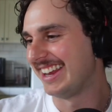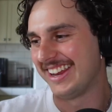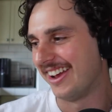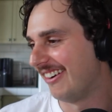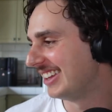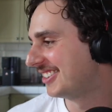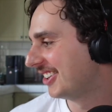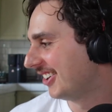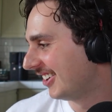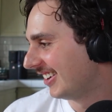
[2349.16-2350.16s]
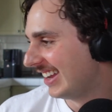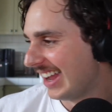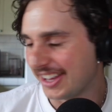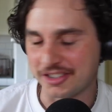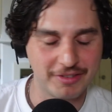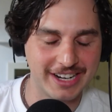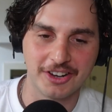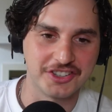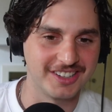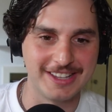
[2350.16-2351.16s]
I saw Red
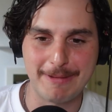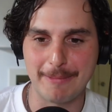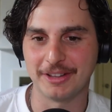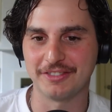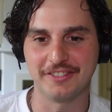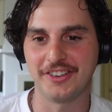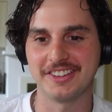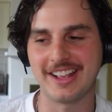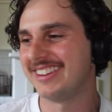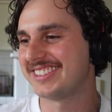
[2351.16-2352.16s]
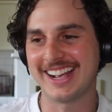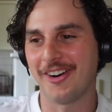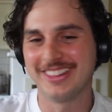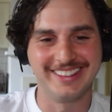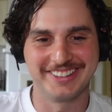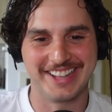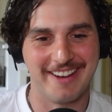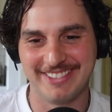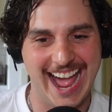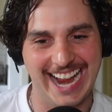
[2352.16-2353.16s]
Hot Chili Peppers for the first time. It's like all in the
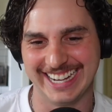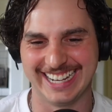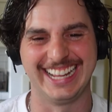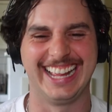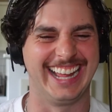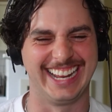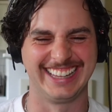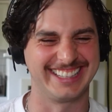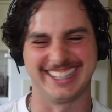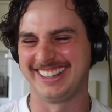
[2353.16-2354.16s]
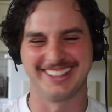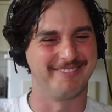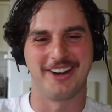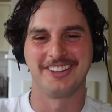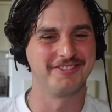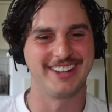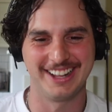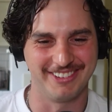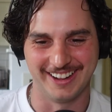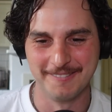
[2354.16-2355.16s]
same day. It's the most fun
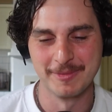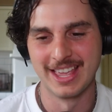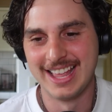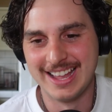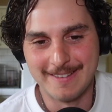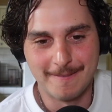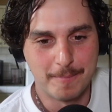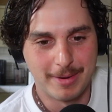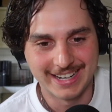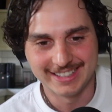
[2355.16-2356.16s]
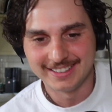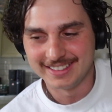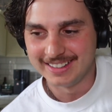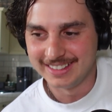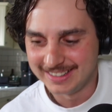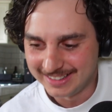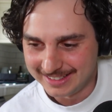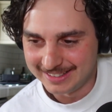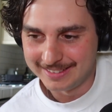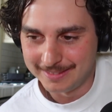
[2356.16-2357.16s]
ever. But
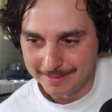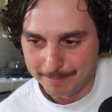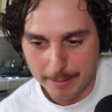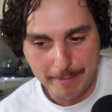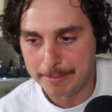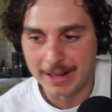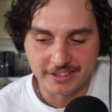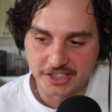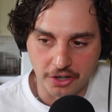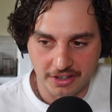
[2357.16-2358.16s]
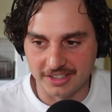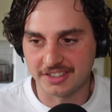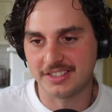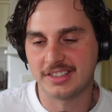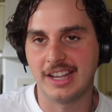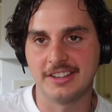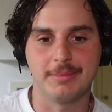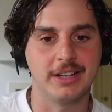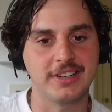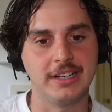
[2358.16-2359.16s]
people aren't as curious as
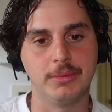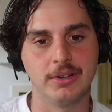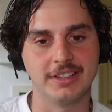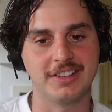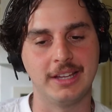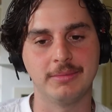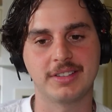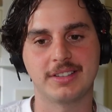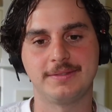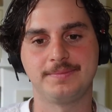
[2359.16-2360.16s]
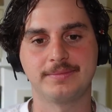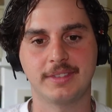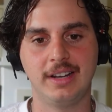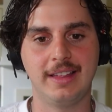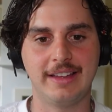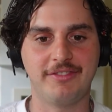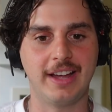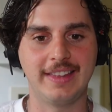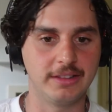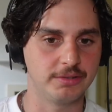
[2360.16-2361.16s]
much anymore, it seems. They
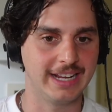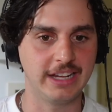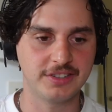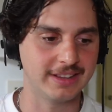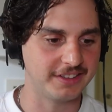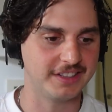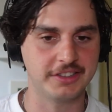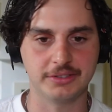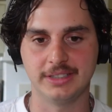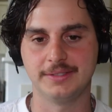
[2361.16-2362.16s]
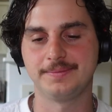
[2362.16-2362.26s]
find their little niche and they stick to it.